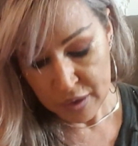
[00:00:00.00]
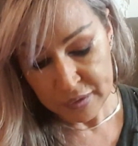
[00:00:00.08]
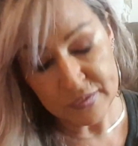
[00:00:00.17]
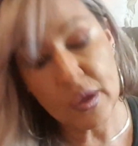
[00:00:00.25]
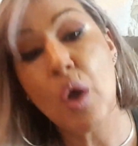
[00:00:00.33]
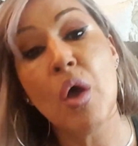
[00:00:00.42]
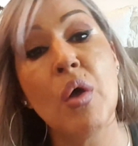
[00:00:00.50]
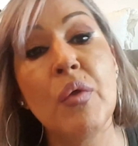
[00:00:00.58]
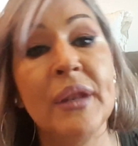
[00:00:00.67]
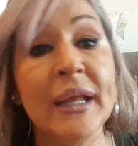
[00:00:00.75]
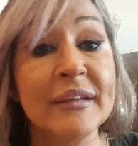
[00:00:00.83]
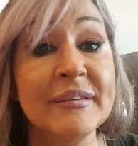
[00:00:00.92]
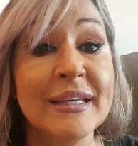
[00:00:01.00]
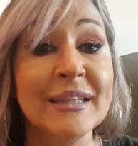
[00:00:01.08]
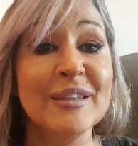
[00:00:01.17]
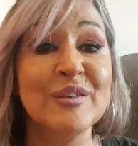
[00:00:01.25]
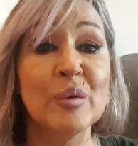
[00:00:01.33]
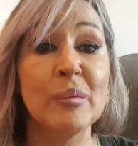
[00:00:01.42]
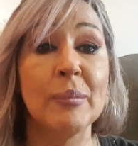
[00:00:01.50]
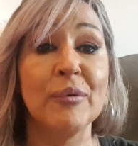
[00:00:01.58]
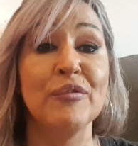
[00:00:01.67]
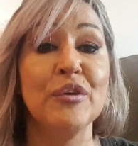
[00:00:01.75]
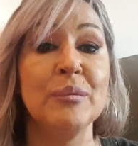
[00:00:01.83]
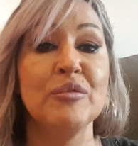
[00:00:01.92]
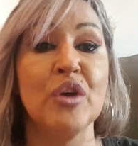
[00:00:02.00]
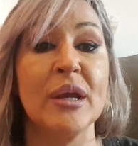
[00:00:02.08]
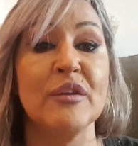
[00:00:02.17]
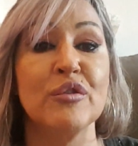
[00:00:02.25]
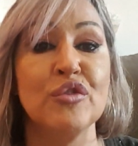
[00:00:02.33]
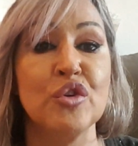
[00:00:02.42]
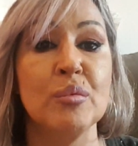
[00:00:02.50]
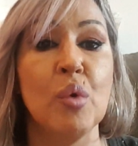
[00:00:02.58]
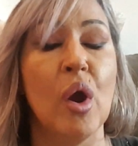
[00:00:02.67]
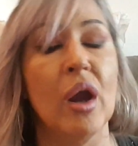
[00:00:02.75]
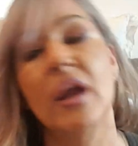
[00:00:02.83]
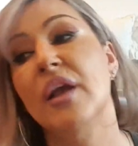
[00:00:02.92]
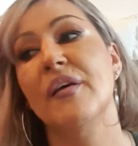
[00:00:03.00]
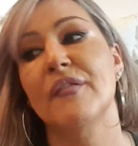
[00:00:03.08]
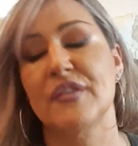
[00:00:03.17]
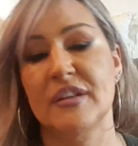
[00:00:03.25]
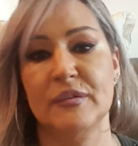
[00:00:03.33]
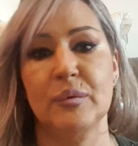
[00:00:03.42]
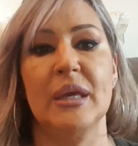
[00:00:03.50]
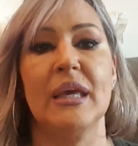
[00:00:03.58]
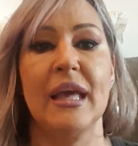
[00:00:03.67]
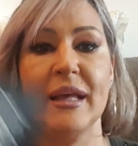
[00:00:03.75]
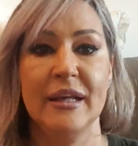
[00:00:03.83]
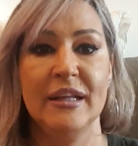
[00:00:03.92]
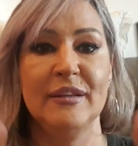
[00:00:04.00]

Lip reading: So the next thing that's on my perfume tray, there's 2 more for this week.